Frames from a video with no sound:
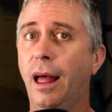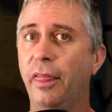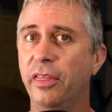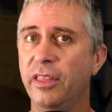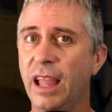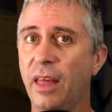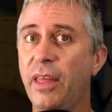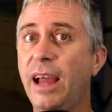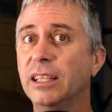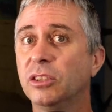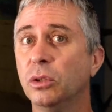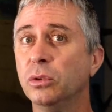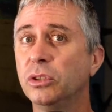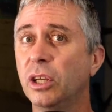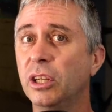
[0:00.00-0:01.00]
Now that's
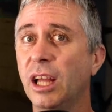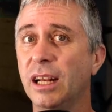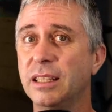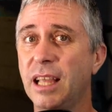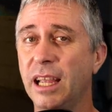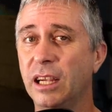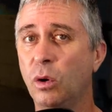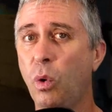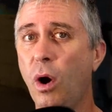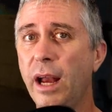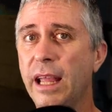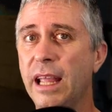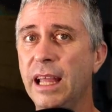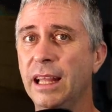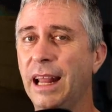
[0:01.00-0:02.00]
also going to take quite a
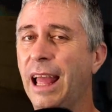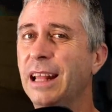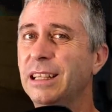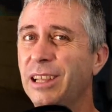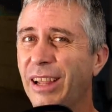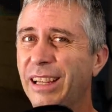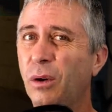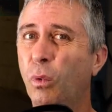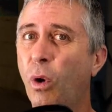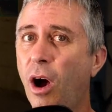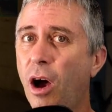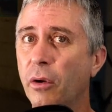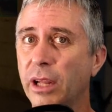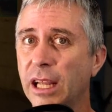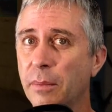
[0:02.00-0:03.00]
hit and take a
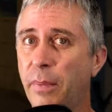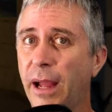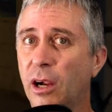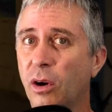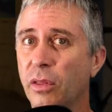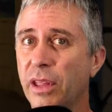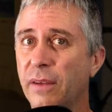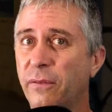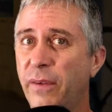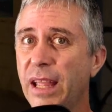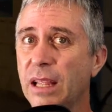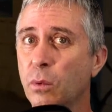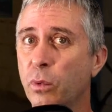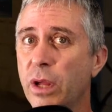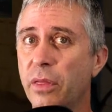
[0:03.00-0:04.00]
while to get back on their
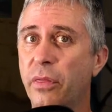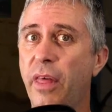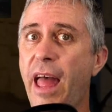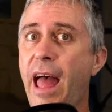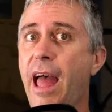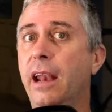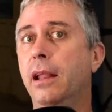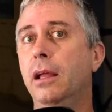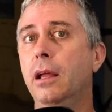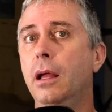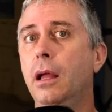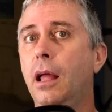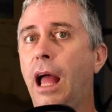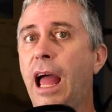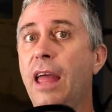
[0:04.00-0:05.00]
feet with that.
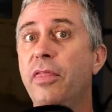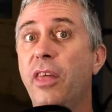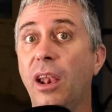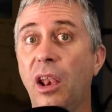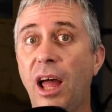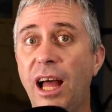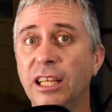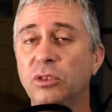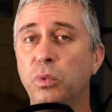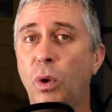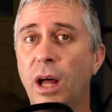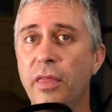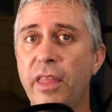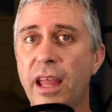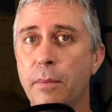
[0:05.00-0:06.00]
And the last
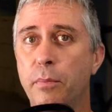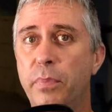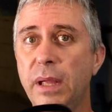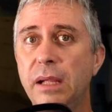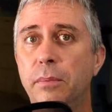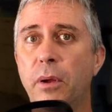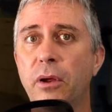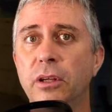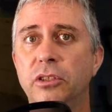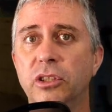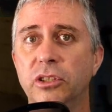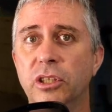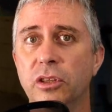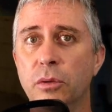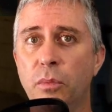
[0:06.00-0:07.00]
one, their big
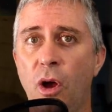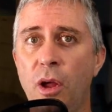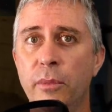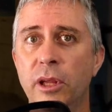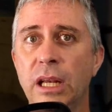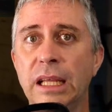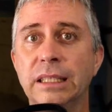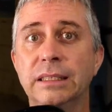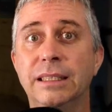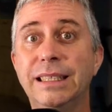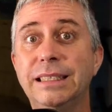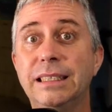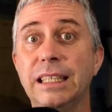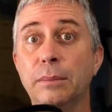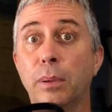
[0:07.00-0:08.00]
purchase at the moment, is
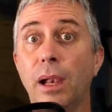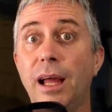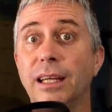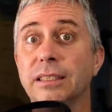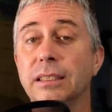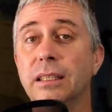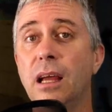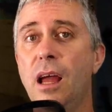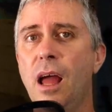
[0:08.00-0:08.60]
Disney Plus.